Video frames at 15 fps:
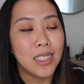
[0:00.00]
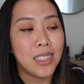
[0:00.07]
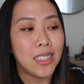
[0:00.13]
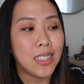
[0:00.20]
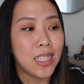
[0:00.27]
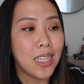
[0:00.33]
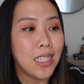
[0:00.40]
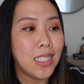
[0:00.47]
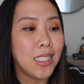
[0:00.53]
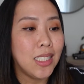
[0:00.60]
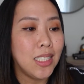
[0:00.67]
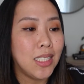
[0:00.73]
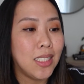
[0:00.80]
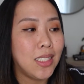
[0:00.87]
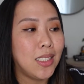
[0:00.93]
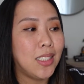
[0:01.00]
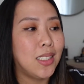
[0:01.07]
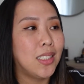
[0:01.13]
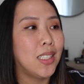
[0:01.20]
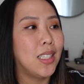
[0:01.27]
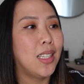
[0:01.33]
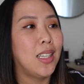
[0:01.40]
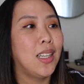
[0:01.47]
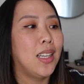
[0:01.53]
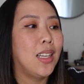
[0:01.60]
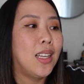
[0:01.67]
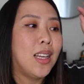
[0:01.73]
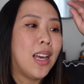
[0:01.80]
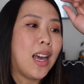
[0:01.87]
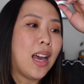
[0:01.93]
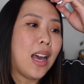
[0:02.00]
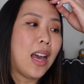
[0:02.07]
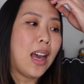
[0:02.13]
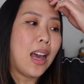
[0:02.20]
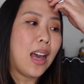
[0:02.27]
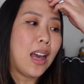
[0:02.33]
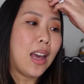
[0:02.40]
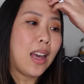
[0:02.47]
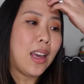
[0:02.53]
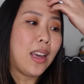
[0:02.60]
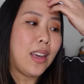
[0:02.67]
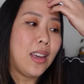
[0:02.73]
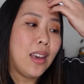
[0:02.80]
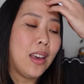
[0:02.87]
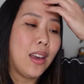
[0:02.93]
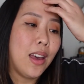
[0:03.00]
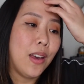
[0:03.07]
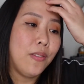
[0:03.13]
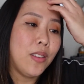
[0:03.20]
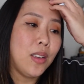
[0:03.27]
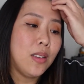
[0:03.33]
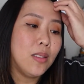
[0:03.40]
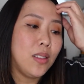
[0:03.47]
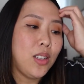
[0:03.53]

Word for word: since I haven't,